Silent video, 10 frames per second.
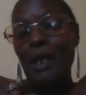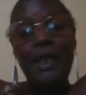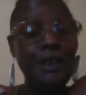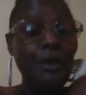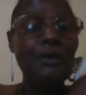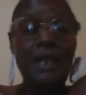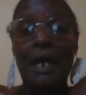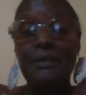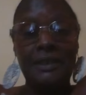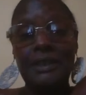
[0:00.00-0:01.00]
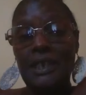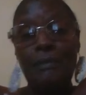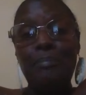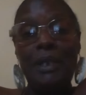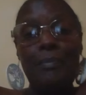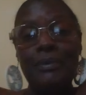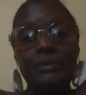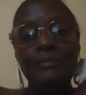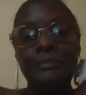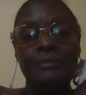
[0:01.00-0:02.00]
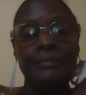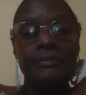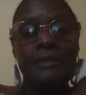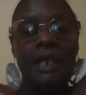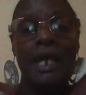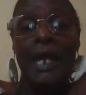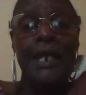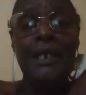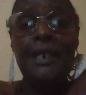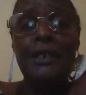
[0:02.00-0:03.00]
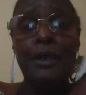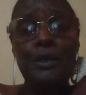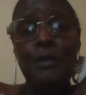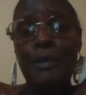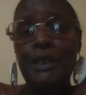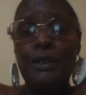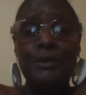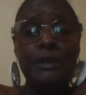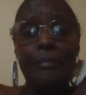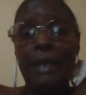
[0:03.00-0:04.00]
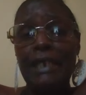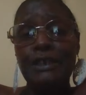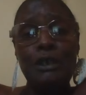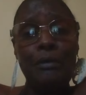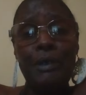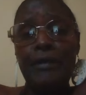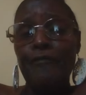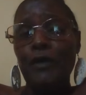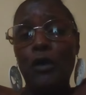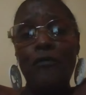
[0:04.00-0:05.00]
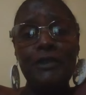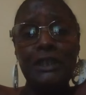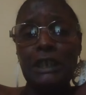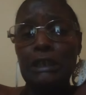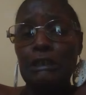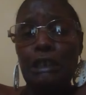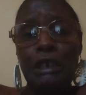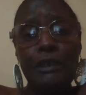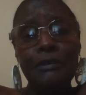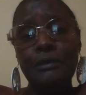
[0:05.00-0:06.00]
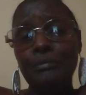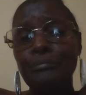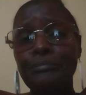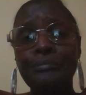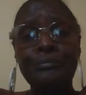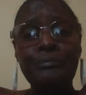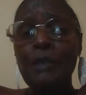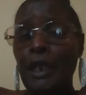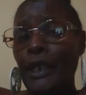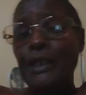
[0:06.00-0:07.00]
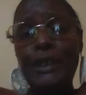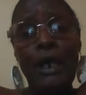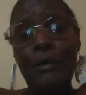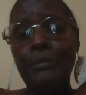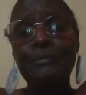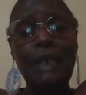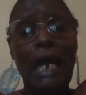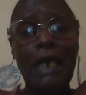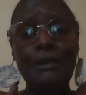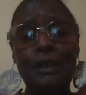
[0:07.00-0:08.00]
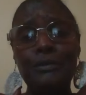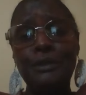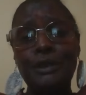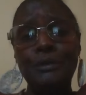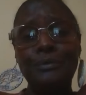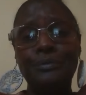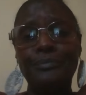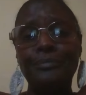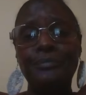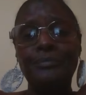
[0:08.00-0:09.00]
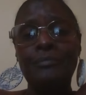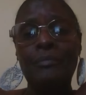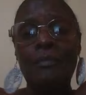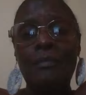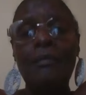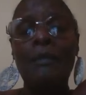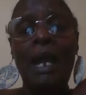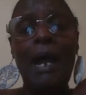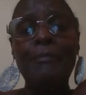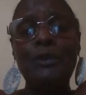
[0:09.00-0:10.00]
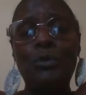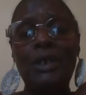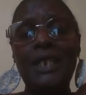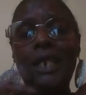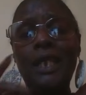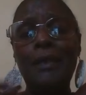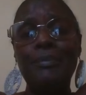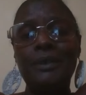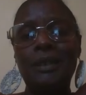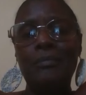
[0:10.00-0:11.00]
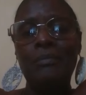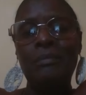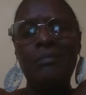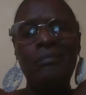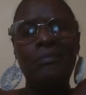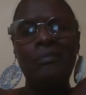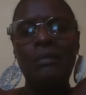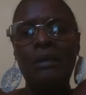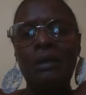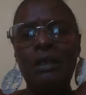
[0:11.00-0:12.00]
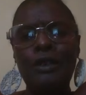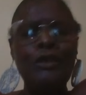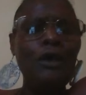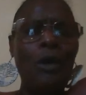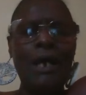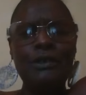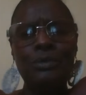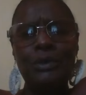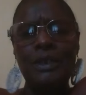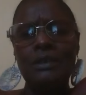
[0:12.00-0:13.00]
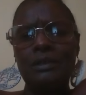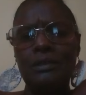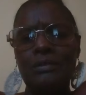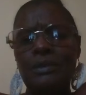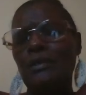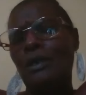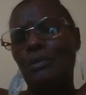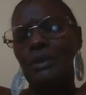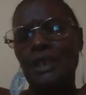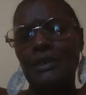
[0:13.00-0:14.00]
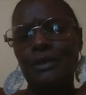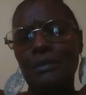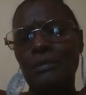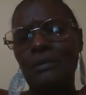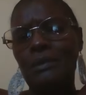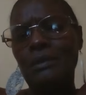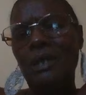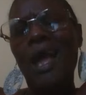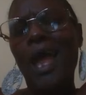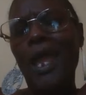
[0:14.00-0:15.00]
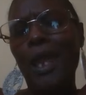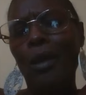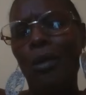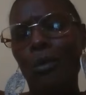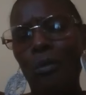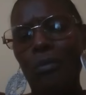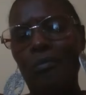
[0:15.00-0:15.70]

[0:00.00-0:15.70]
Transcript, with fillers: He know y'all sick people. And he know you've been using magic on him for over 10 years. He know. I know too. I'm the one hipped him. You know how twins do. You know what they do. And